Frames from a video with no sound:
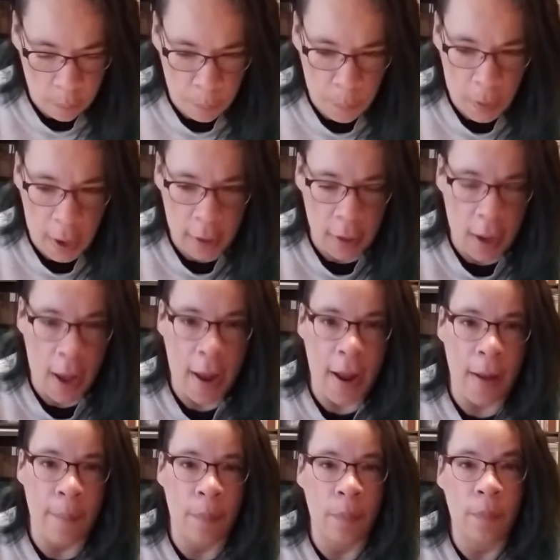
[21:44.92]
But I
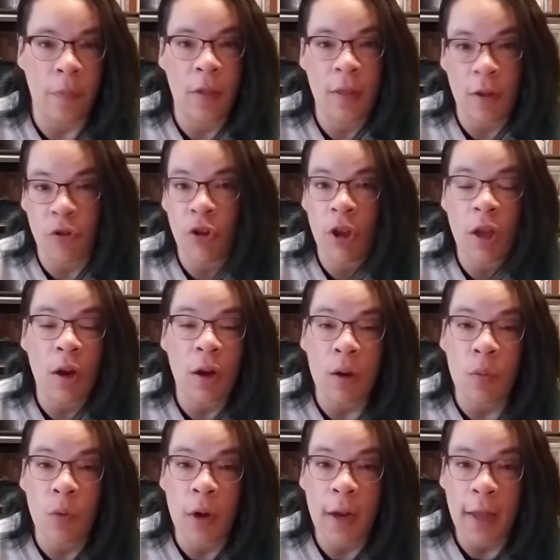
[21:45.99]
am stitching it
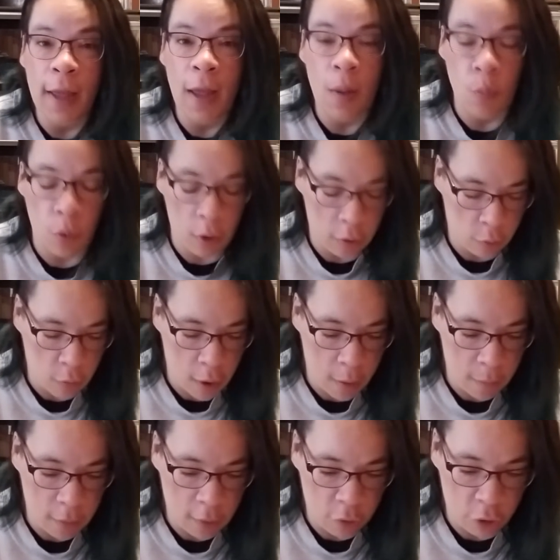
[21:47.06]
on what it came with, so I
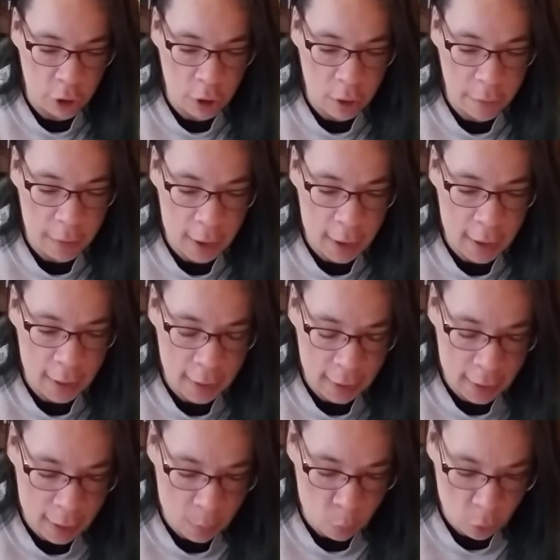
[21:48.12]
am stitching it on the Aida
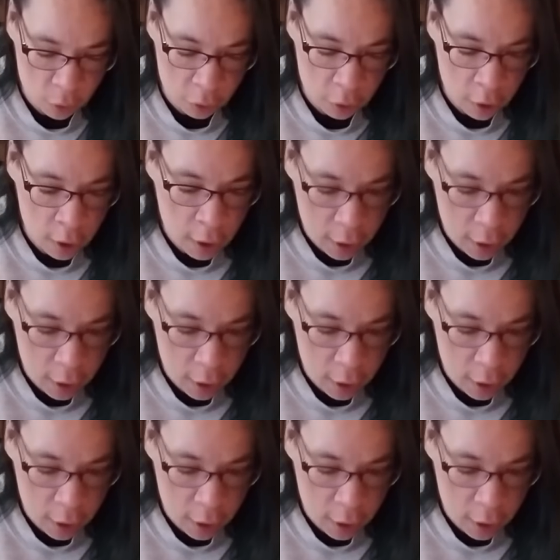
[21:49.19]
it came with.